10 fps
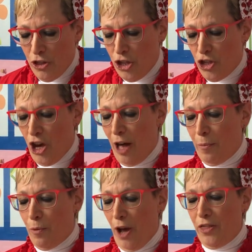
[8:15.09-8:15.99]
The
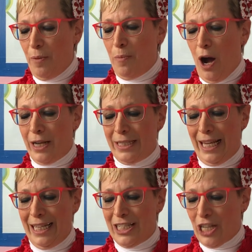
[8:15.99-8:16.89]
child brought the box
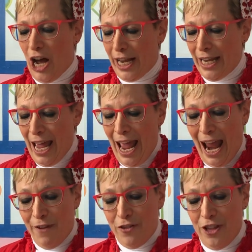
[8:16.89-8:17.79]
inside
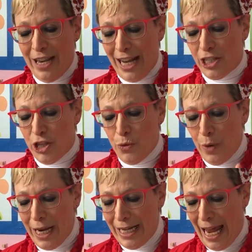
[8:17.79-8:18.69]
and for the next
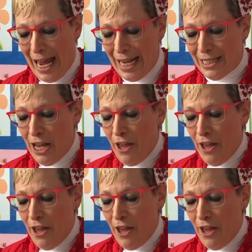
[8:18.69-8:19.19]
three days,